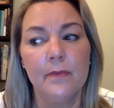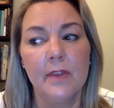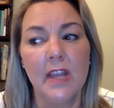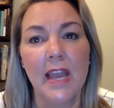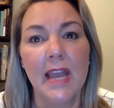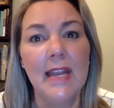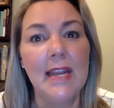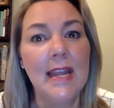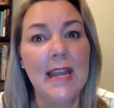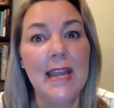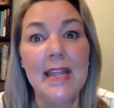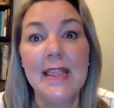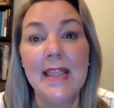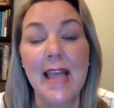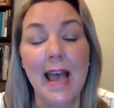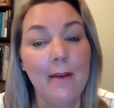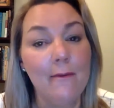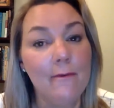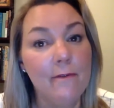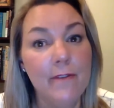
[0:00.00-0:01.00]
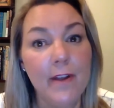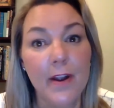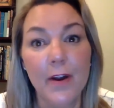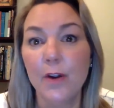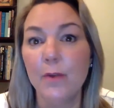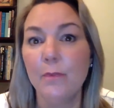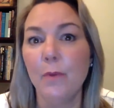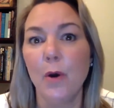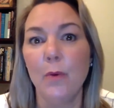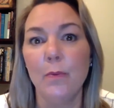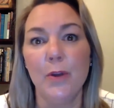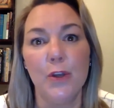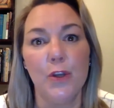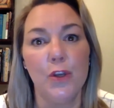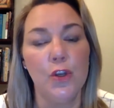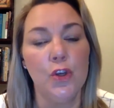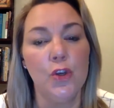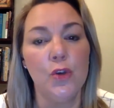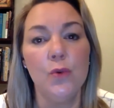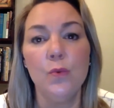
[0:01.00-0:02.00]
And in that very moment,
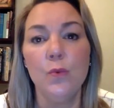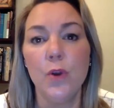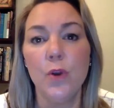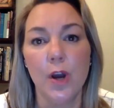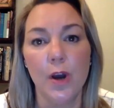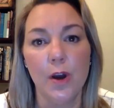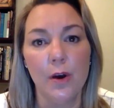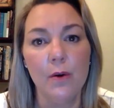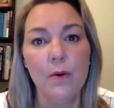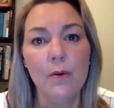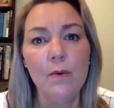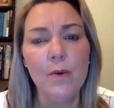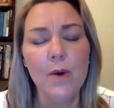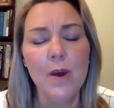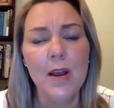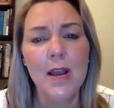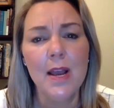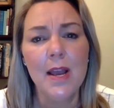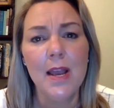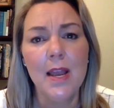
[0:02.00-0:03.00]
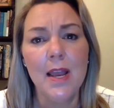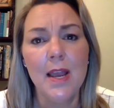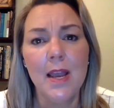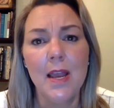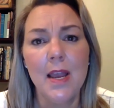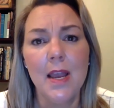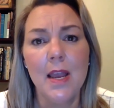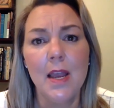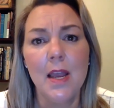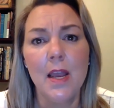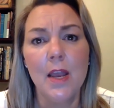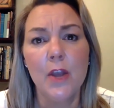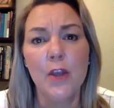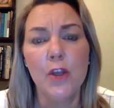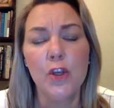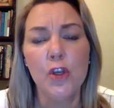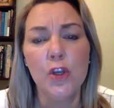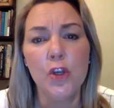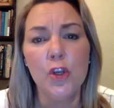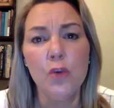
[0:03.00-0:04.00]
you know
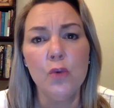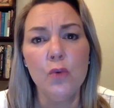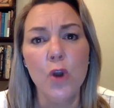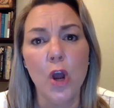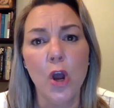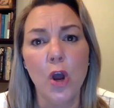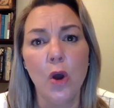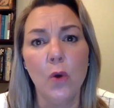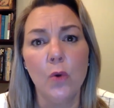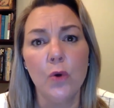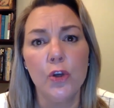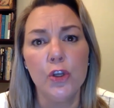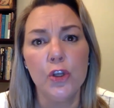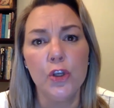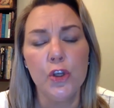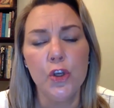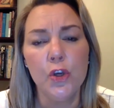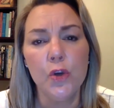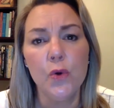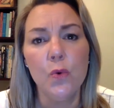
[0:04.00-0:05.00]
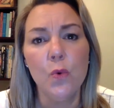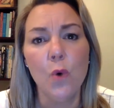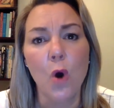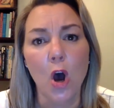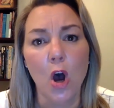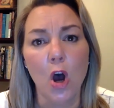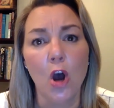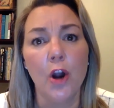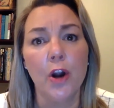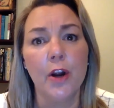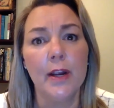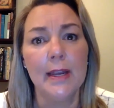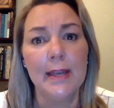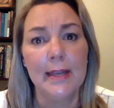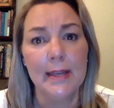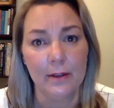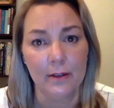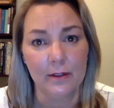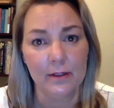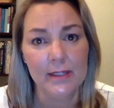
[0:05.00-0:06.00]
you are
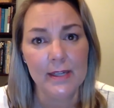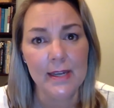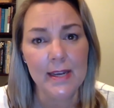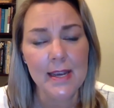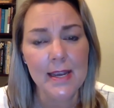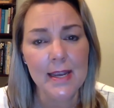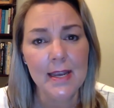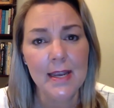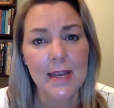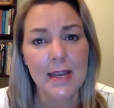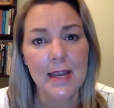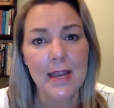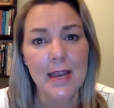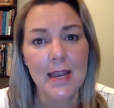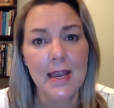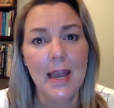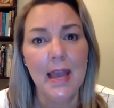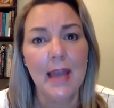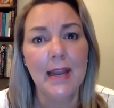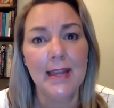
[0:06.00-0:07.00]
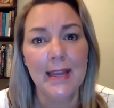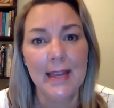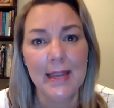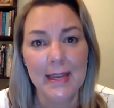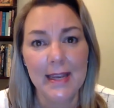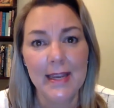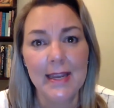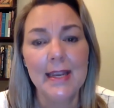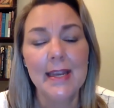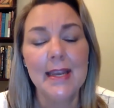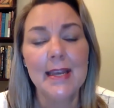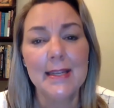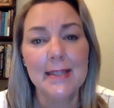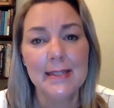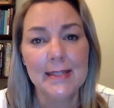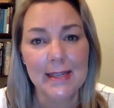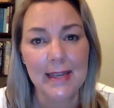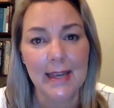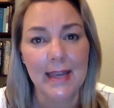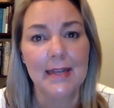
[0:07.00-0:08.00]
guilty, and he
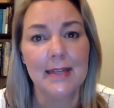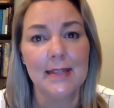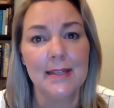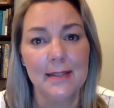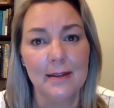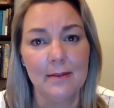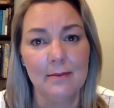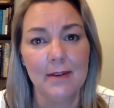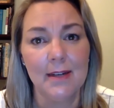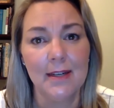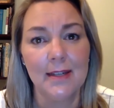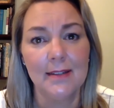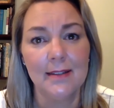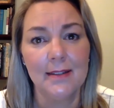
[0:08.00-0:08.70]
is the innocent one.